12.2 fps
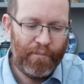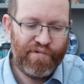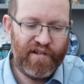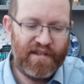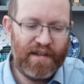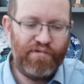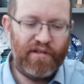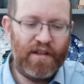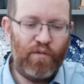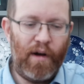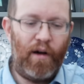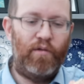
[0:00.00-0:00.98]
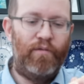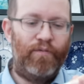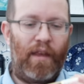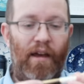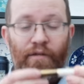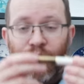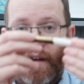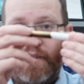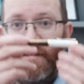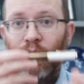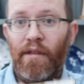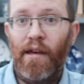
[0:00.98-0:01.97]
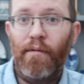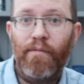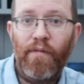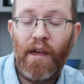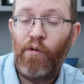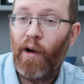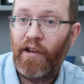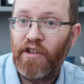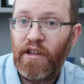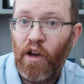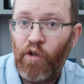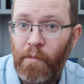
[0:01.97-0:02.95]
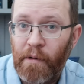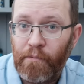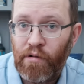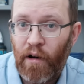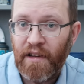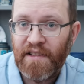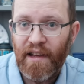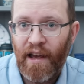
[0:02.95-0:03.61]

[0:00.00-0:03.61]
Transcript: pretty, pretty well. And in fact, some of them, they will actually go up in price,